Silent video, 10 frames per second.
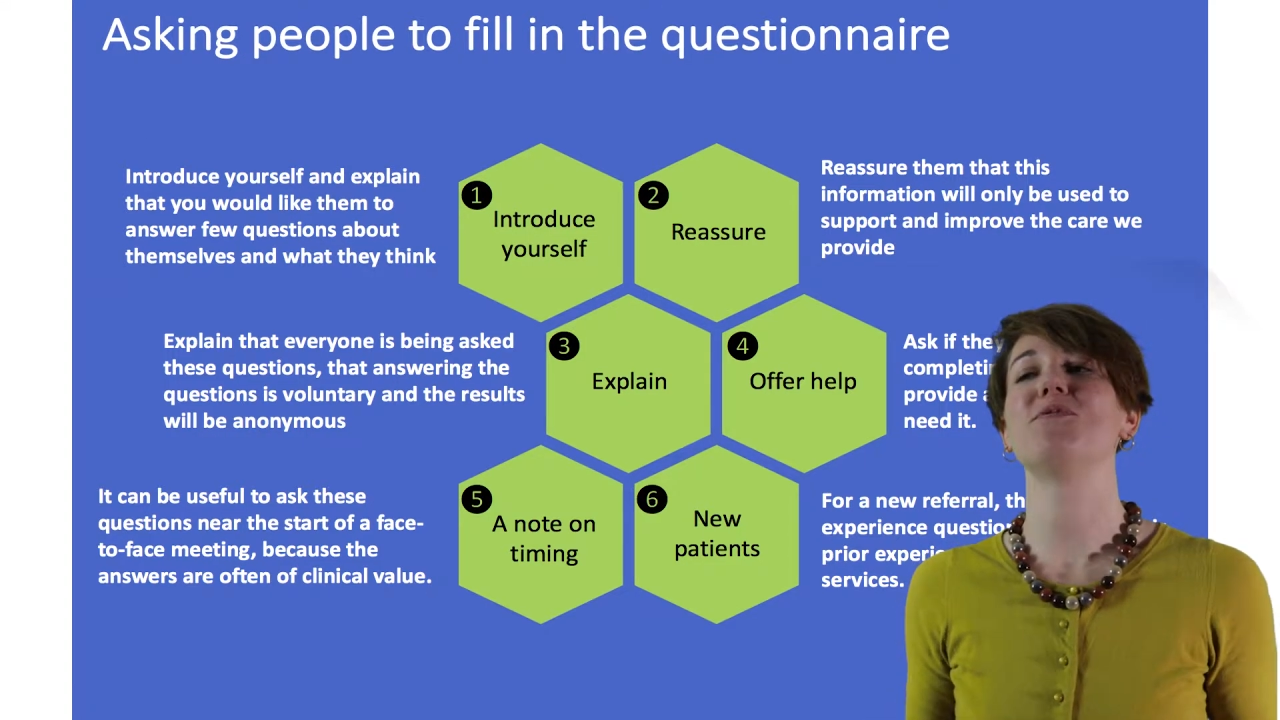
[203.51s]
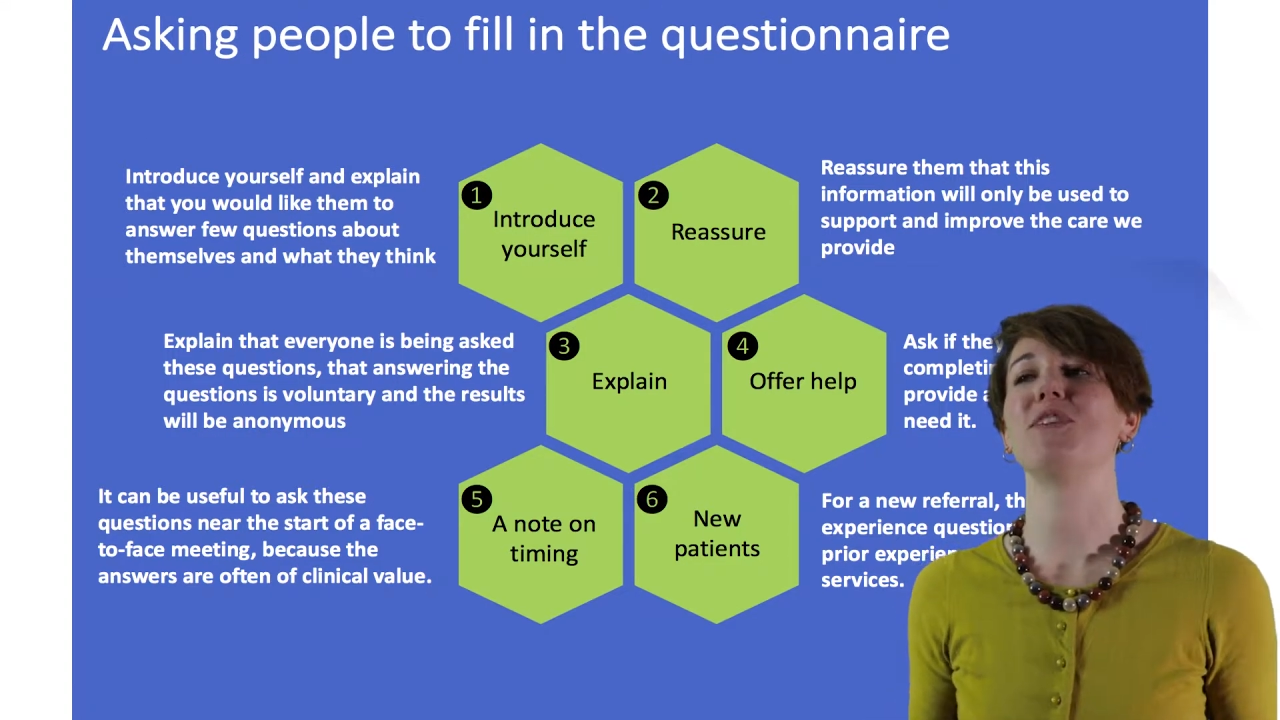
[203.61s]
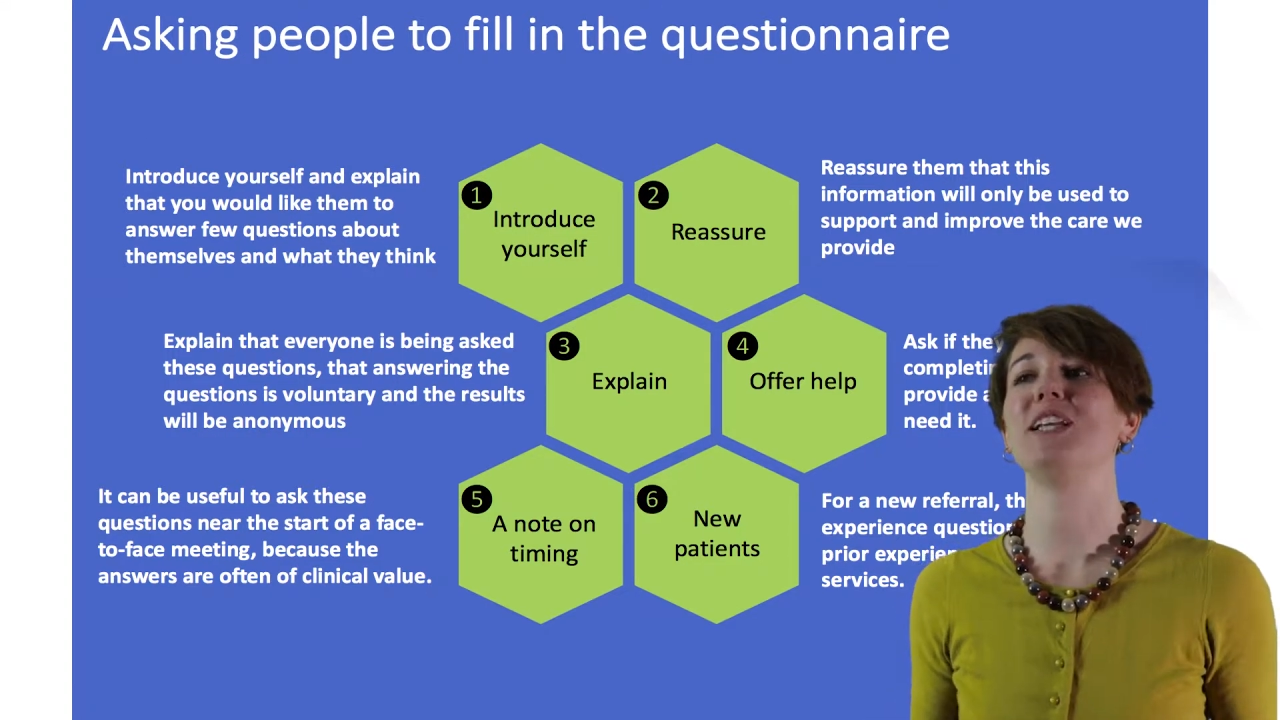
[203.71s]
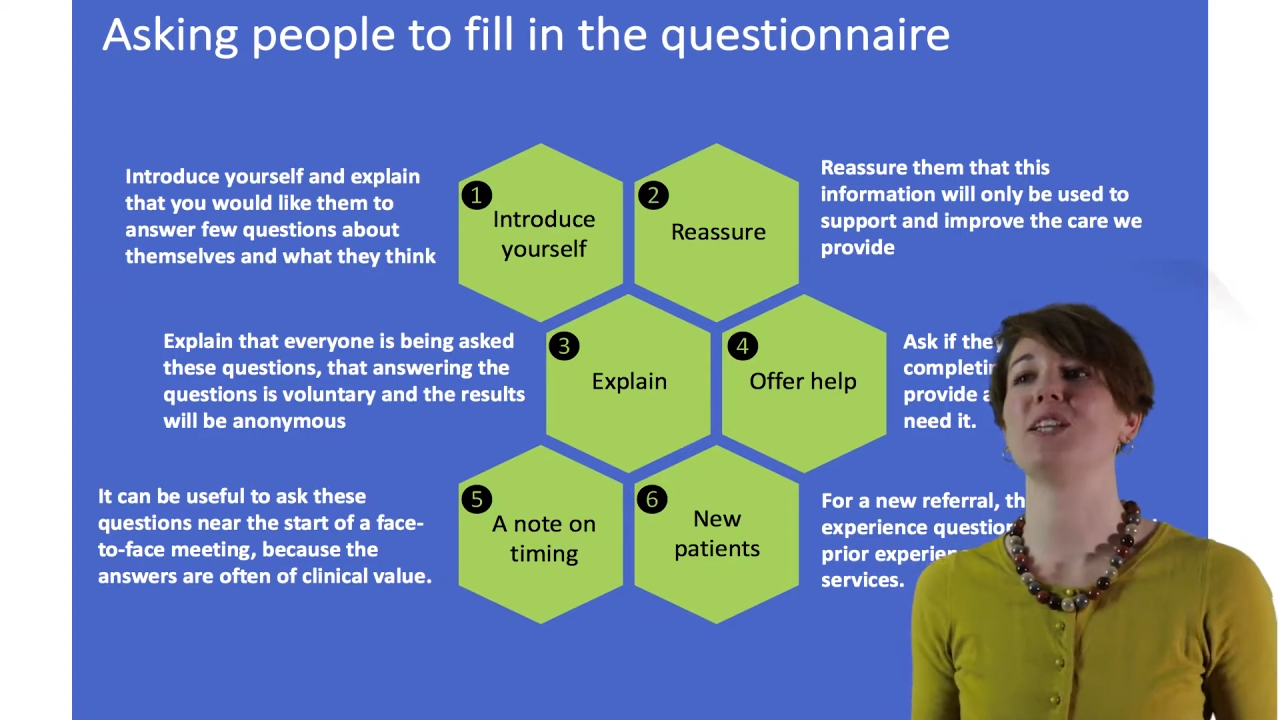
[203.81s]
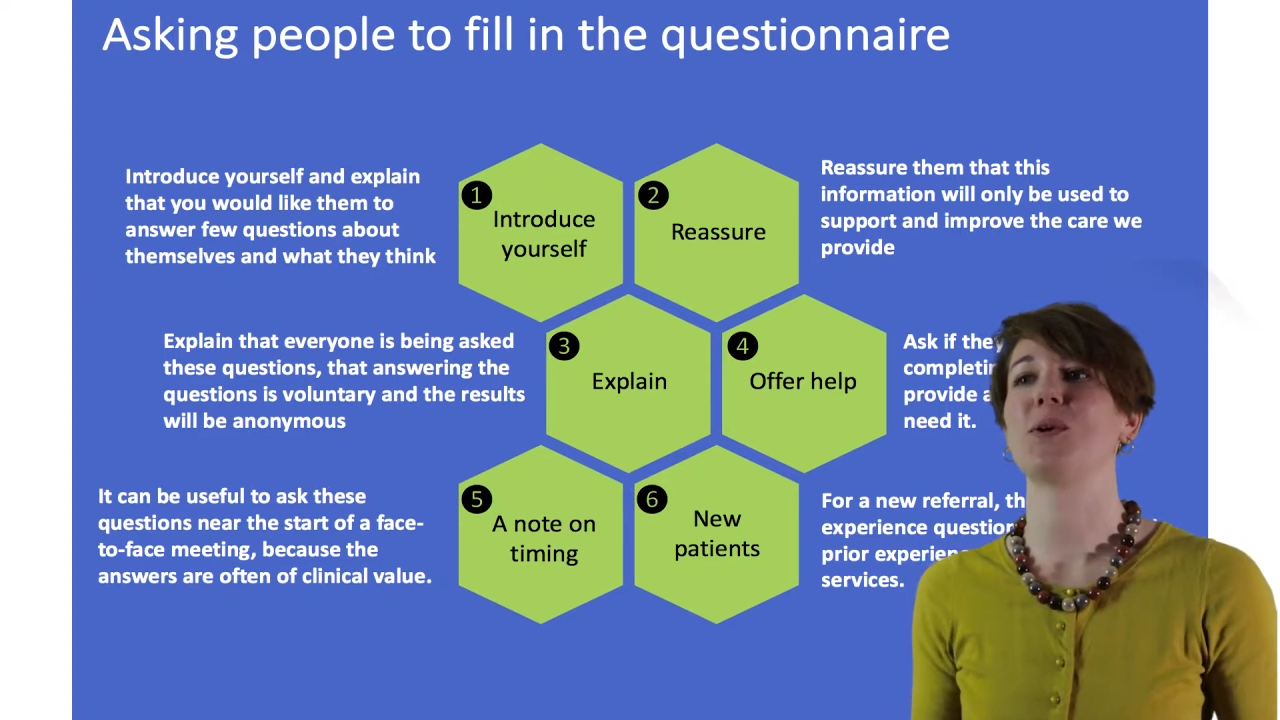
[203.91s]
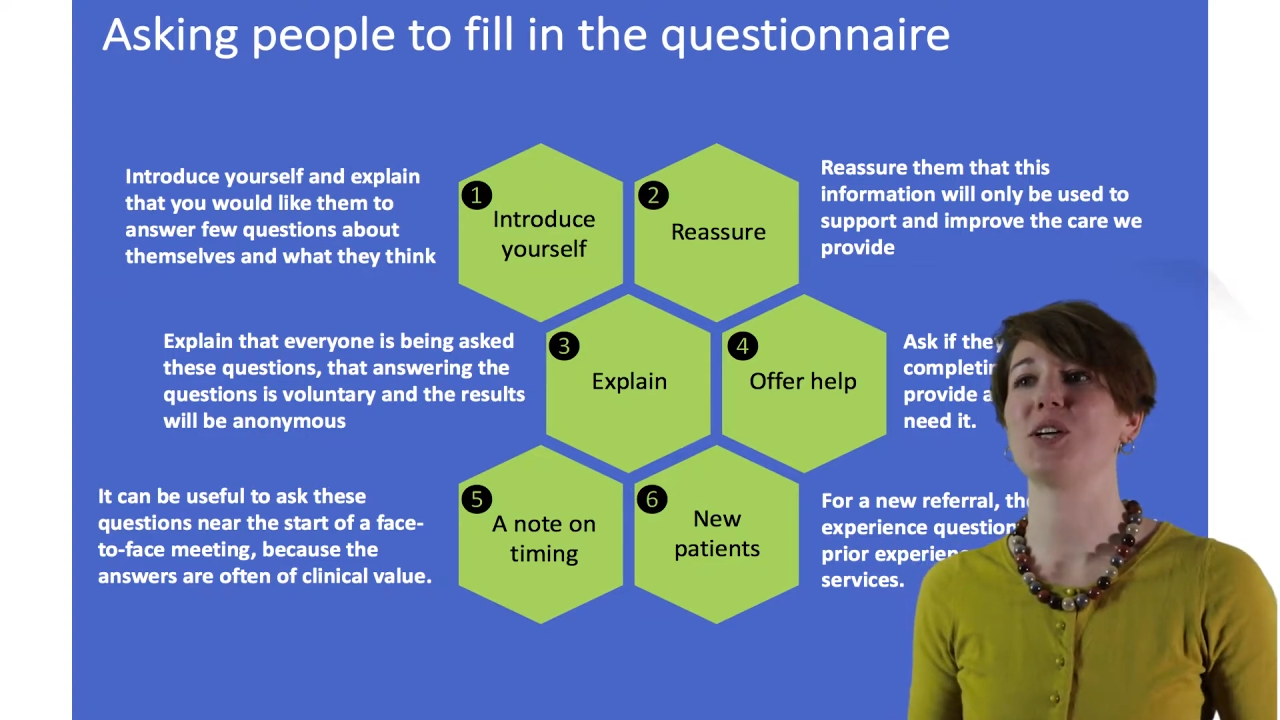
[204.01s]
fill in the